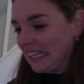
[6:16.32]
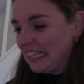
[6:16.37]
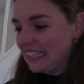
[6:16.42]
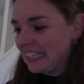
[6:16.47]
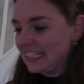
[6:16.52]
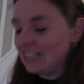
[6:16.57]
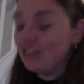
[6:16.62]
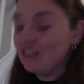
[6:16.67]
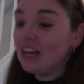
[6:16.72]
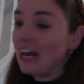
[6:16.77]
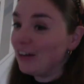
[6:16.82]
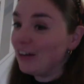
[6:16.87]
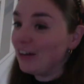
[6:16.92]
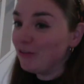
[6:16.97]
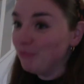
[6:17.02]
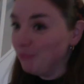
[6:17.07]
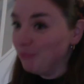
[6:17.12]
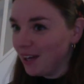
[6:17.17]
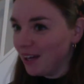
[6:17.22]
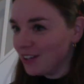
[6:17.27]
they don't have
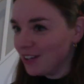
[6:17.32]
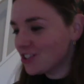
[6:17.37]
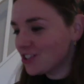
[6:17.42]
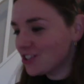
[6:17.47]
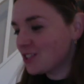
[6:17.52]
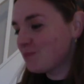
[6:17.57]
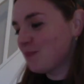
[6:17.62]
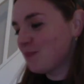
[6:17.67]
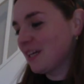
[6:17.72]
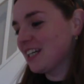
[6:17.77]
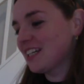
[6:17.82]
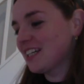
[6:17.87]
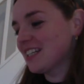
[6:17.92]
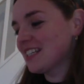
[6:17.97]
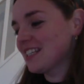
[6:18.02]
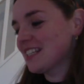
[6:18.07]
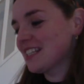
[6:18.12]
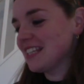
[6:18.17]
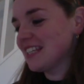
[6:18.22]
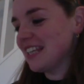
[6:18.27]
much
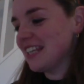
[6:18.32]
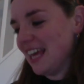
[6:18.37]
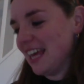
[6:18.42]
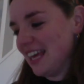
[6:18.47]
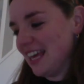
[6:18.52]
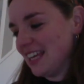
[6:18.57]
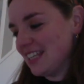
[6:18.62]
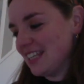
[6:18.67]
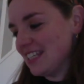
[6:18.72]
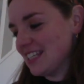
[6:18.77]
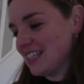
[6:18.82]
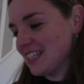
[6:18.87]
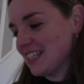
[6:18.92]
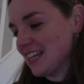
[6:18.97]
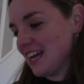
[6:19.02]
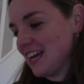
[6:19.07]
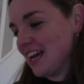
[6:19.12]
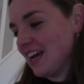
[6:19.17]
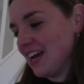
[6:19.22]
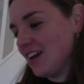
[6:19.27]
because in the end,
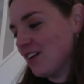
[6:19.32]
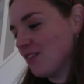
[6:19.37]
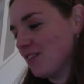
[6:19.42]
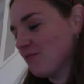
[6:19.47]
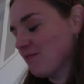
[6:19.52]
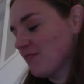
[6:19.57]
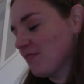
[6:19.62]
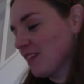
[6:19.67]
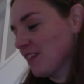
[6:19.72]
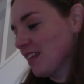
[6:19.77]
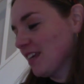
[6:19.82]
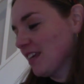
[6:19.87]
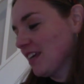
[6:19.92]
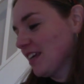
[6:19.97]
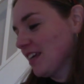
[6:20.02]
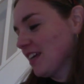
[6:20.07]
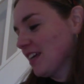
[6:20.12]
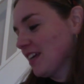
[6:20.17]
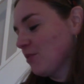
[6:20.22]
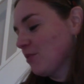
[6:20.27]

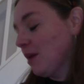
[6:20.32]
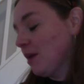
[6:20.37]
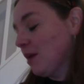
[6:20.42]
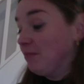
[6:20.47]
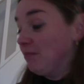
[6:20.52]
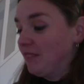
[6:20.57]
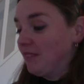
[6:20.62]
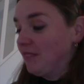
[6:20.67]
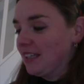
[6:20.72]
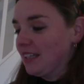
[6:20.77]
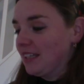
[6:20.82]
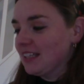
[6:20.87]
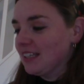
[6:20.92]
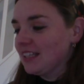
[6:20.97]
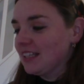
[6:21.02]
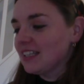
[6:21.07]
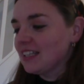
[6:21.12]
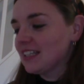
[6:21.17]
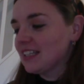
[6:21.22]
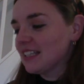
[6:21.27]
well,
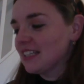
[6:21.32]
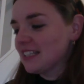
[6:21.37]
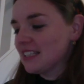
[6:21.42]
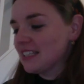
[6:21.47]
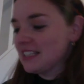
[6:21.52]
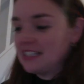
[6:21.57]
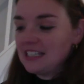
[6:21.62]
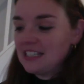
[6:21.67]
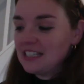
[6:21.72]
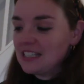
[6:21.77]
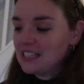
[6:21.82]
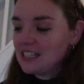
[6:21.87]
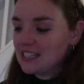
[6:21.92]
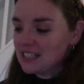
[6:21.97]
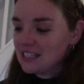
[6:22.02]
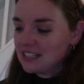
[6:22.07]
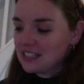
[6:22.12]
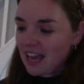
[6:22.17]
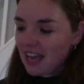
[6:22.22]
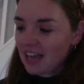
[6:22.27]
she's
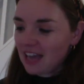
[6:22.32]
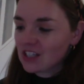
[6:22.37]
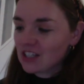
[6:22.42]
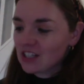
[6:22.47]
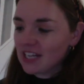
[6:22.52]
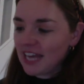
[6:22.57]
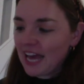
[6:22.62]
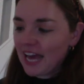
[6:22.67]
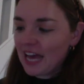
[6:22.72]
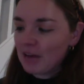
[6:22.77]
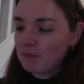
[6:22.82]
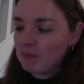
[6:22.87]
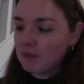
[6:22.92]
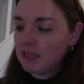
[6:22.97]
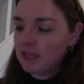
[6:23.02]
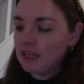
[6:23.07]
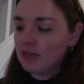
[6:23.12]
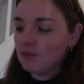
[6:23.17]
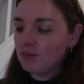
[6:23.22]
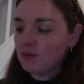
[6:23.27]
actually
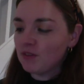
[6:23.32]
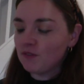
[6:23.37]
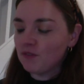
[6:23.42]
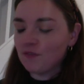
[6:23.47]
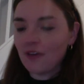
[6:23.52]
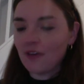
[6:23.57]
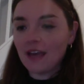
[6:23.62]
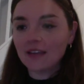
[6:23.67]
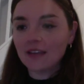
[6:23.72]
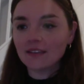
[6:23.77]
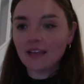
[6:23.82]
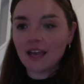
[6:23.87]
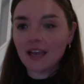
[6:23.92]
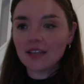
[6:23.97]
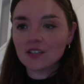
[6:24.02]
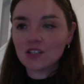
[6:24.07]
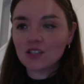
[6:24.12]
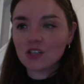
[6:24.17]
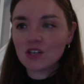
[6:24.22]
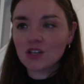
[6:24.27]
happy with the fact
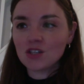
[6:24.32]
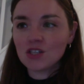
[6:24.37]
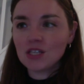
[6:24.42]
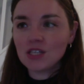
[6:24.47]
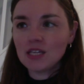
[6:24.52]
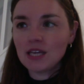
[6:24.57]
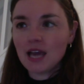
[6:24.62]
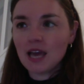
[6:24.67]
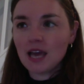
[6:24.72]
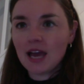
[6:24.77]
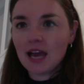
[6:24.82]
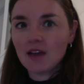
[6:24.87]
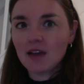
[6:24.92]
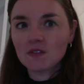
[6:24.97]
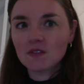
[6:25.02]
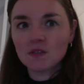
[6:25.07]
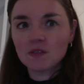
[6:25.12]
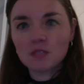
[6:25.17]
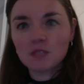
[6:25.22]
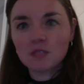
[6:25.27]
that she
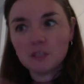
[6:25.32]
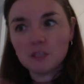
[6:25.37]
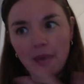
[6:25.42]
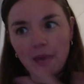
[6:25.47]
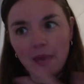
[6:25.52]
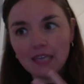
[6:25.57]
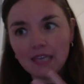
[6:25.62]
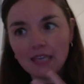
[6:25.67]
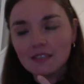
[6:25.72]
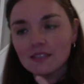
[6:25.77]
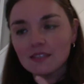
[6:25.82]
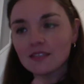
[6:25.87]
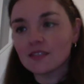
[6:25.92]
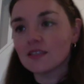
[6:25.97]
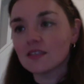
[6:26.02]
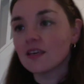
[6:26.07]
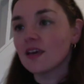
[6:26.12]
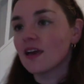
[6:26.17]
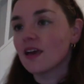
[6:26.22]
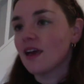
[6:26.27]
has some space,
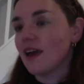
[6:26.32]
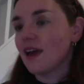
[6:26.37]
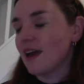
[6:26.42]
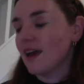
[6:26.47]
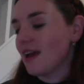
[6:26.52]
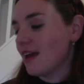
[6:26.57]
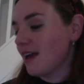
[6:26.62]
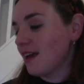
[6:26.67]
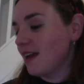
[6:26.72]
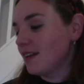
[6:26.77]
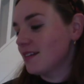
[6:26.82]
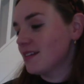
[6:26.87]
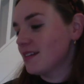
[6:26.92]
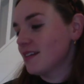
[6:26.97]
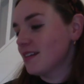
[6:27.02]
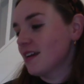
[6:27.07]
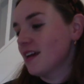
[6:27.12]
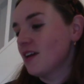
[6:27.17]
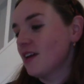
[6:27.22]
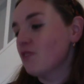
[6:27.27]
and
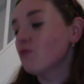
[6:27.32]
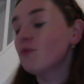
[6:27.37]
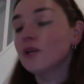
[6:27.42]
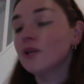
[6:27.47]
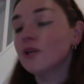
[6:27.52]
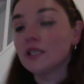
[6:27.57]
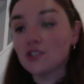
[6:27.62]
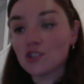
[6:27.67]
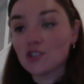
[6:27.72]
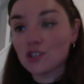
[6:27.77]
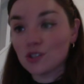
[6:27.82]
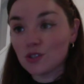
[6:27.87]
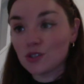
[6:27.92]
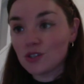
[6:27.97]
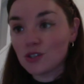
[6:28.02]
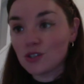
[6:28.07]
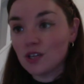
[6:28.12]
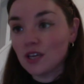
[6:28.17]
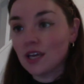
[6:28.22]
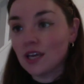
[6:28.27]
Richard
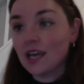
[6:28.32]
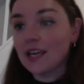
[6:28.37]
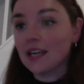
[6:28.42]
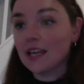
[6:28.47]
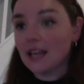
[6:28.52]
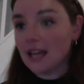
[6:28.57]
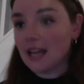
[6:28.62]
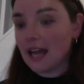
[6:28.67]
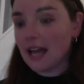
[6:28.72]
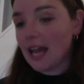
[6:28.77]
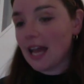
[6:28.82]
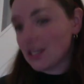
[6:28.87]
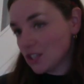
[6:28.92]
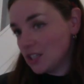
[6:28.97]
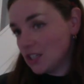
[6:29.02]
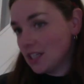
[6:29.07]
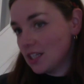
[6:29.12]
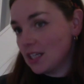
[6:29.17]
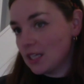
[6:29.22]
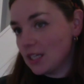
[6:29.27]

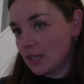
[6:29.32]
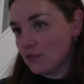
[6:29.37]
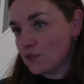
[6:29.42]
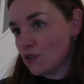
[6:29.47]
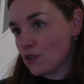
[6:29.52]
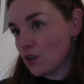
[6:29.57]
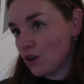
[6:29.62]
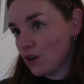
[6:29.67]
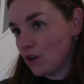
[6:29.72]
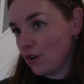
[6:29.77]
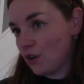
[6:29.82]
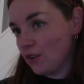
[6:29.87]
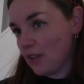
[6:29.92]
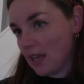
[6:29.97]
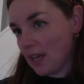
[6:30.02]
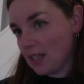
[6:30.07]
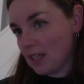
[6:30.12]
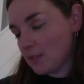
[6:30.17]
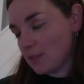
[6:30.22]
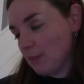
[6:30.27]
actually gives her
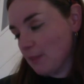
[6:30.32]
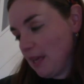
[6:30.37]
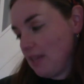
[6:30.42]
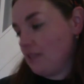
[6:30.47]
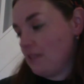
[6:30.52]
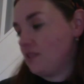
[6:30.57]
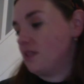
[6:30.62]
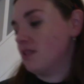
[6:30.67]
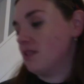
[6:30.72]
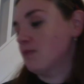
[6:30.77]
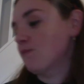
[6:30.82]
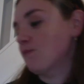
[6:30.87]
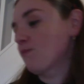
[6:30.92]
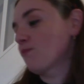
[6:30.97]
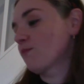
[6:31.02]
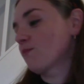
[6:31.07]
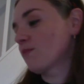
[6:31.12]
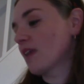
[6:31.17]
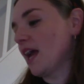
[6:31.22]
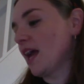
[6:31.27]
that space,
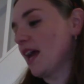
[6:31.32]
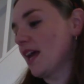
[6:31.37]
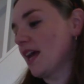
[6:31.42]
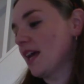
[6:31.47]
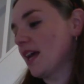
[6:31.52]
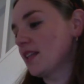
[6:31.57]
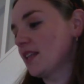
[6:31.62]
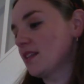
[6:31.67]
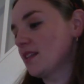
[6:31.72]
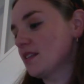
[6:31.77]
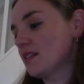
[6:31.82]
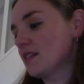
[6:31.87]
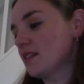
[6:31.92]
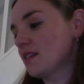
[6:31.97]
and